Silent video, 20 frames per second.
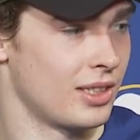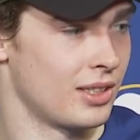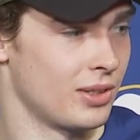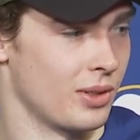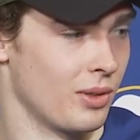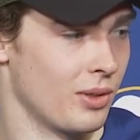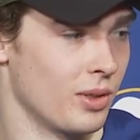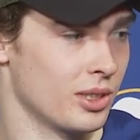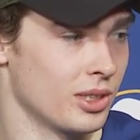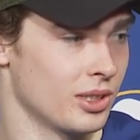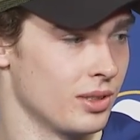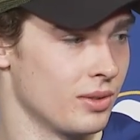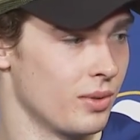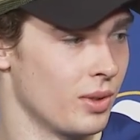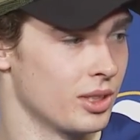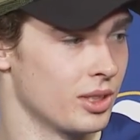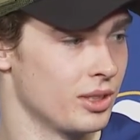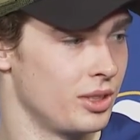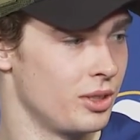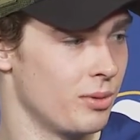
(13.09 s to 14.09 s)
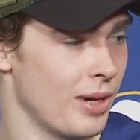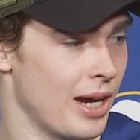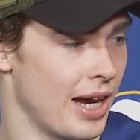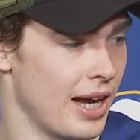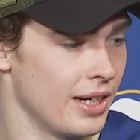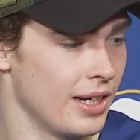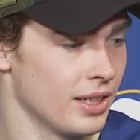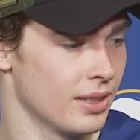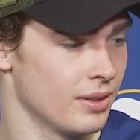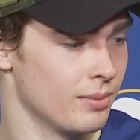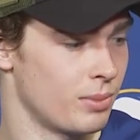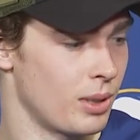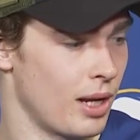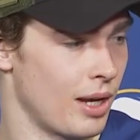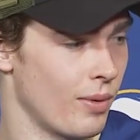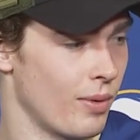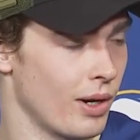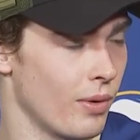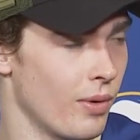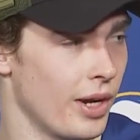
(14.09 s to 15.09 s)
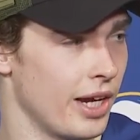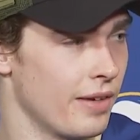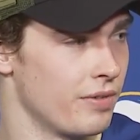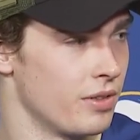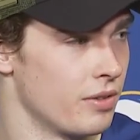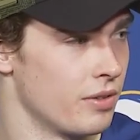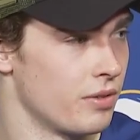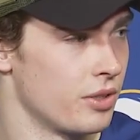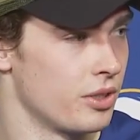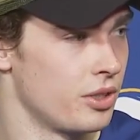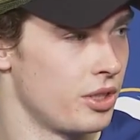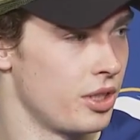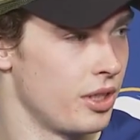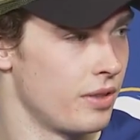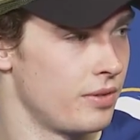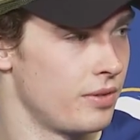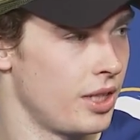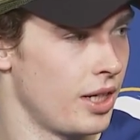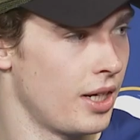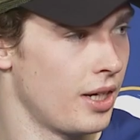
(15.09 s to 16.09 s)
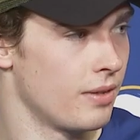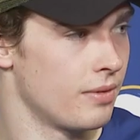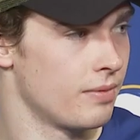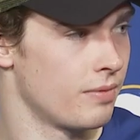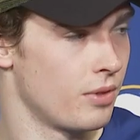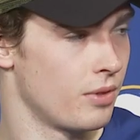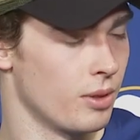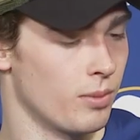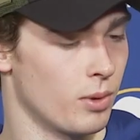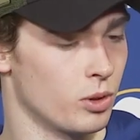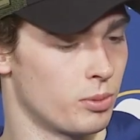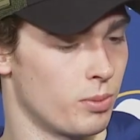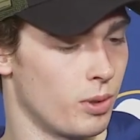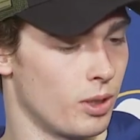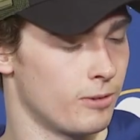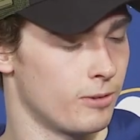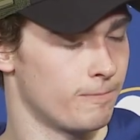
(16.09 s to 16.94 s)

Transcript: so it wasn't too bad, and it probably went away after the first shift, yeah, for the most part.